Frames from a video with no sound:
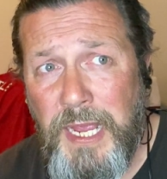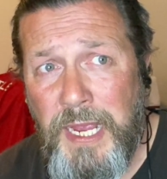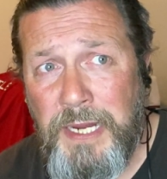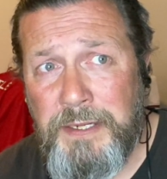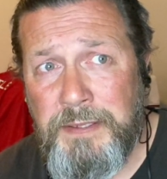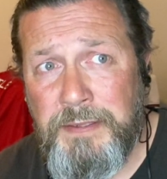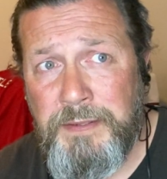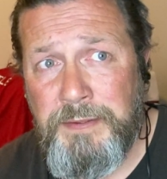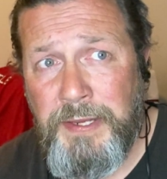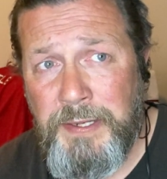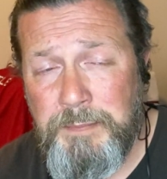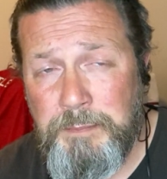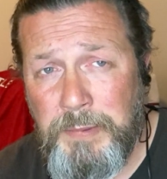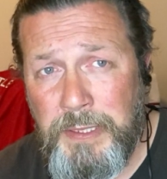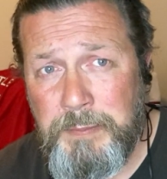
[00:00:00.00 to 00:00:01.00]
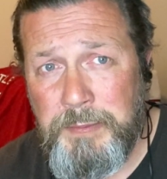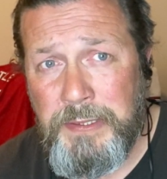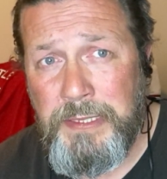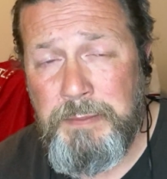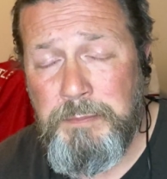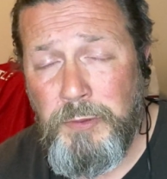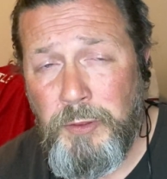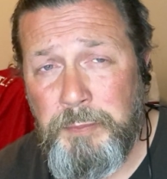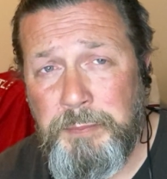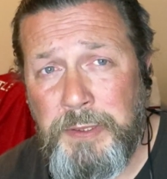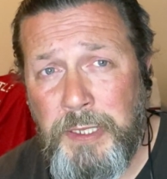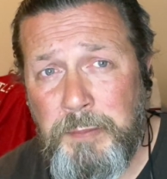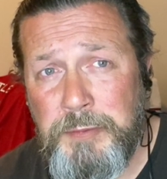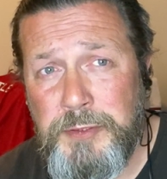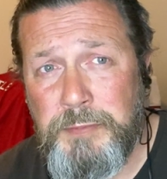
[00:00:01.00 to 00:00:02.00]
and then maybe he might be
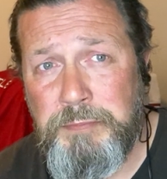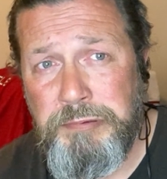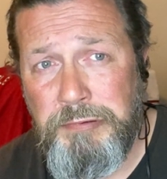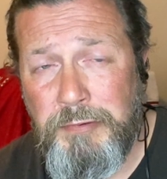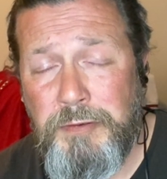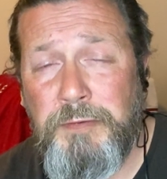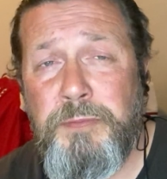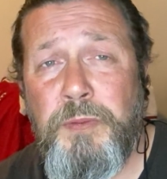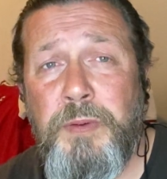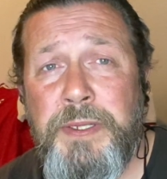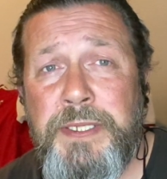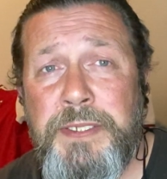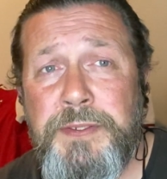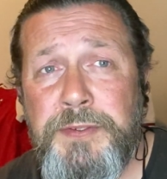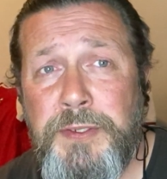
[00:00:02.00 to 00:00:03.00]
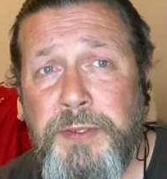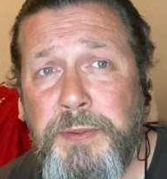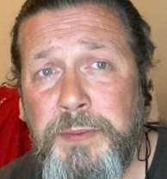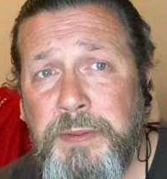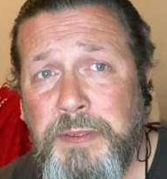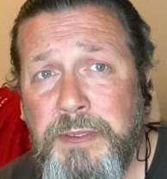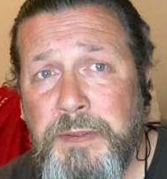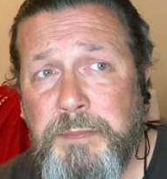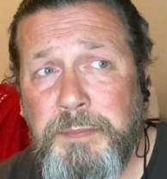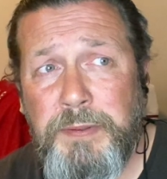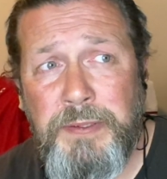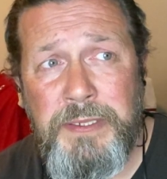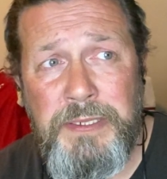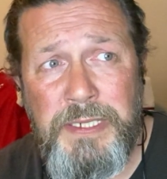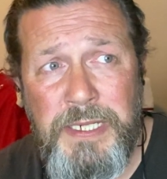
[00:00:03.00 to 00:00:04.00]
able to prove what he can do.
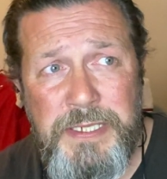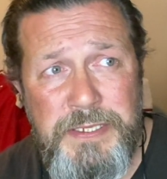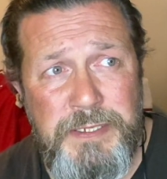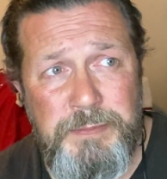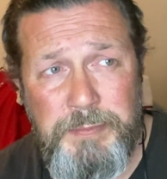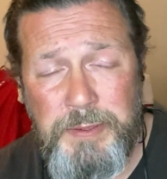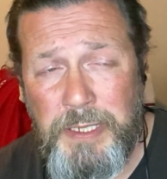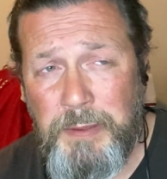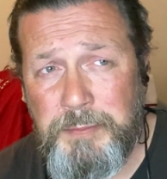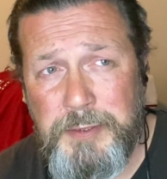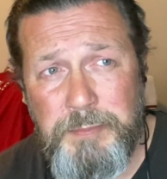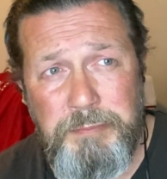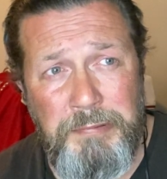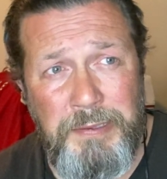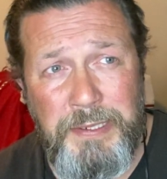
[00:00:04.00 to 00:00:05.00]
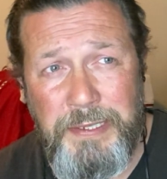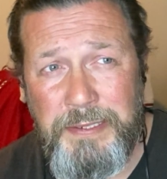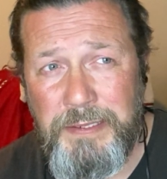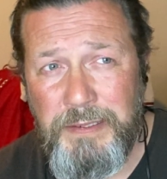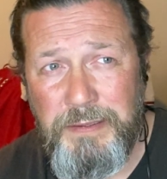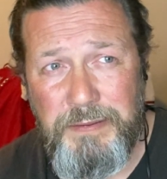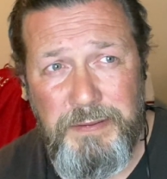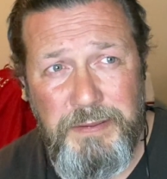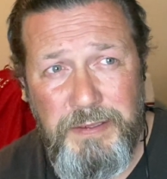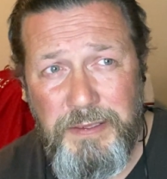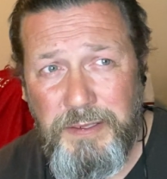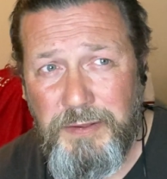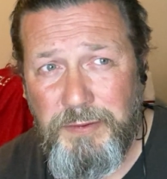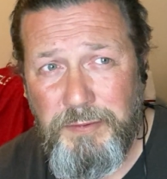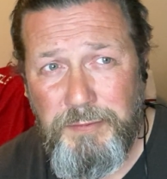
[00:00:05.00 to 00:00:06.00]
But he needs to be able to bring in
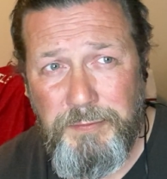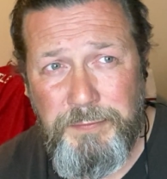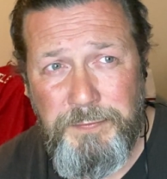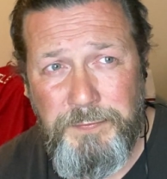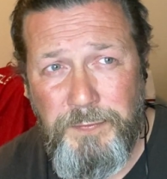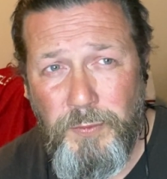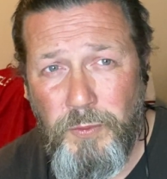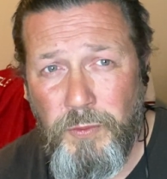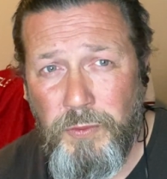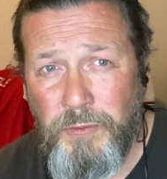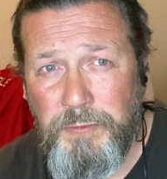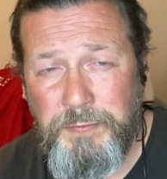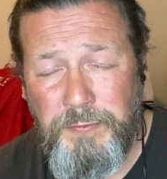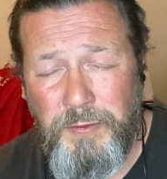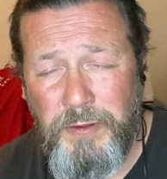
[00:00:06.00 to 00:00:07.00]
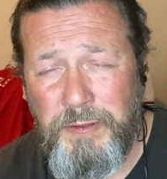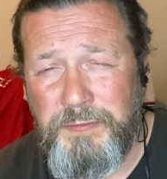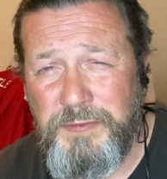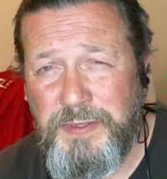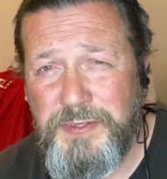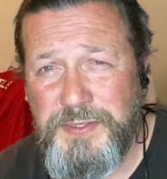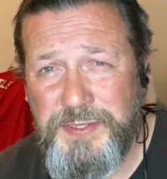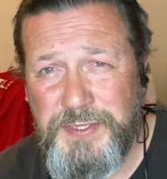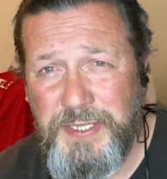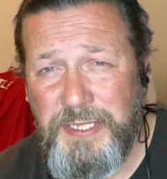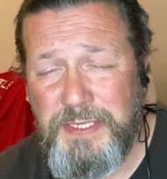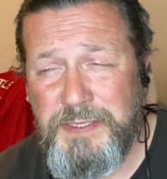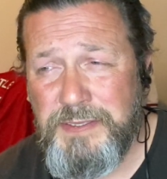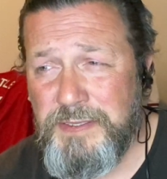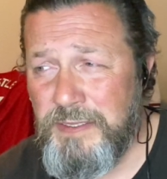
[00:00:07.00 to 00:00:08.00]
4, 5,
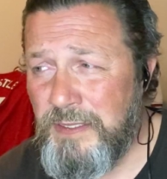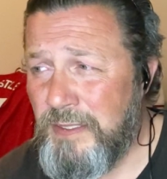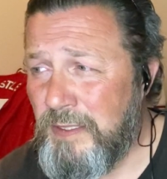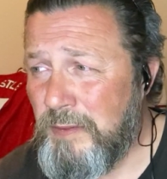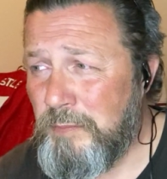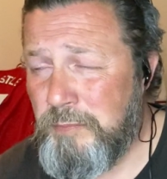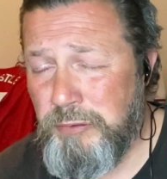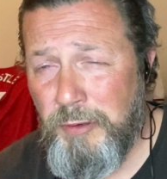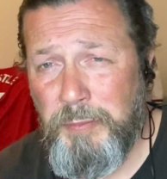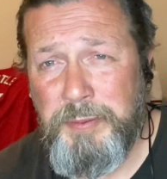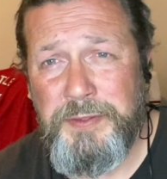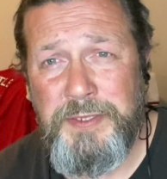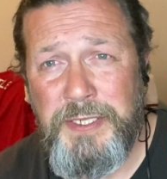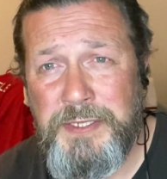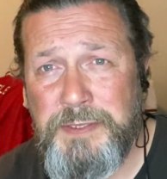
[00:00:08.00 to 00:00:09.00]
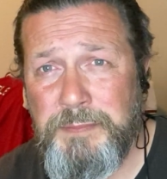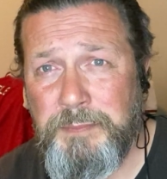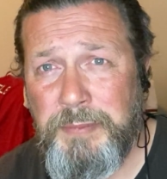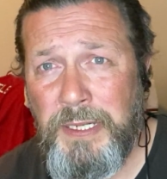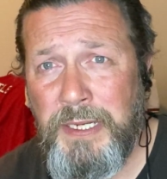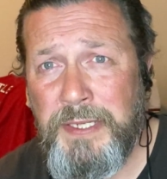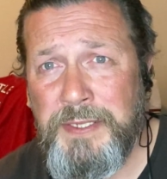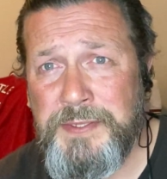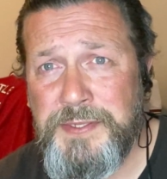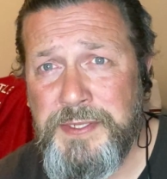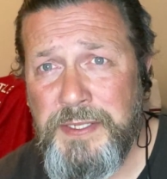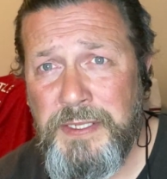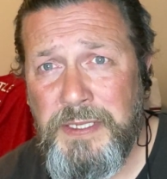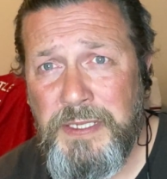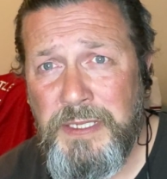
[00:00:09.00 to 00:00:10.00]
6 proper decent players
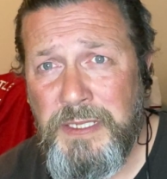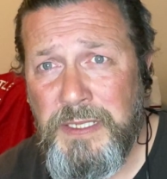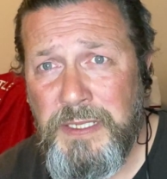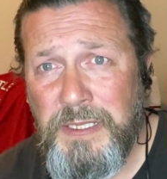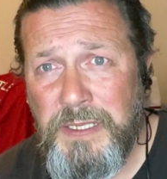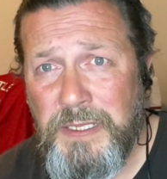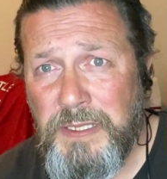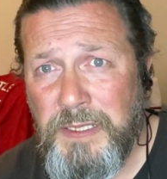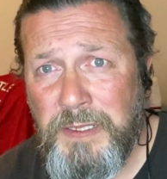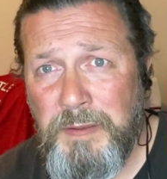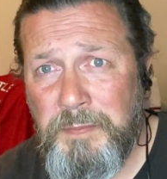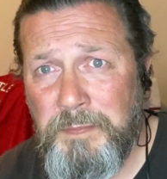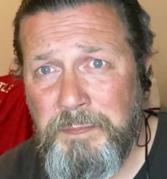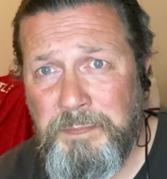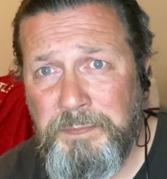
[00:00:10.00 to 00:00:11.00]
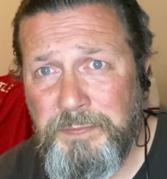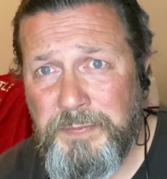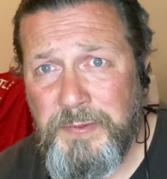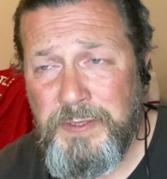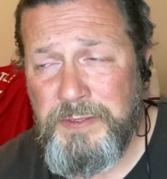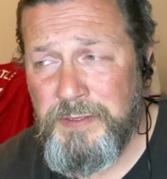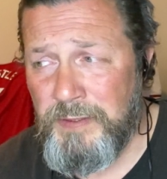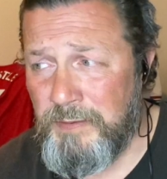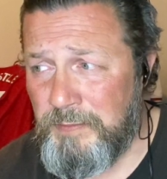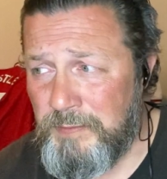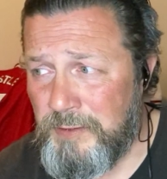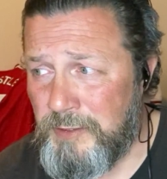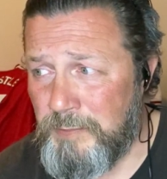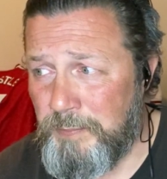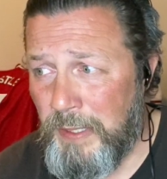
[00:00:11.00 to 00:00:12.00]
to
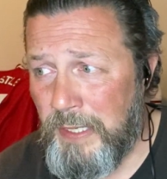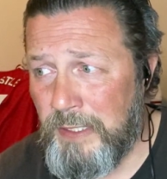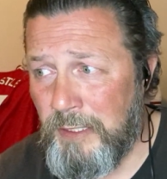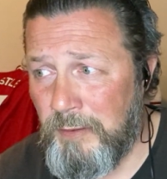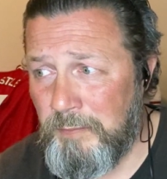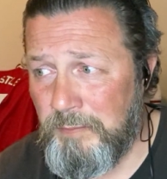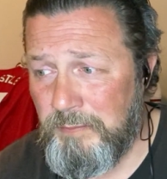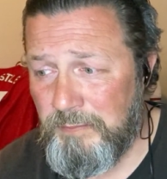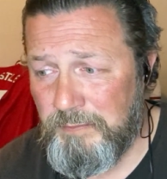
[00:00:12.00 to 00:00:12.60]
back up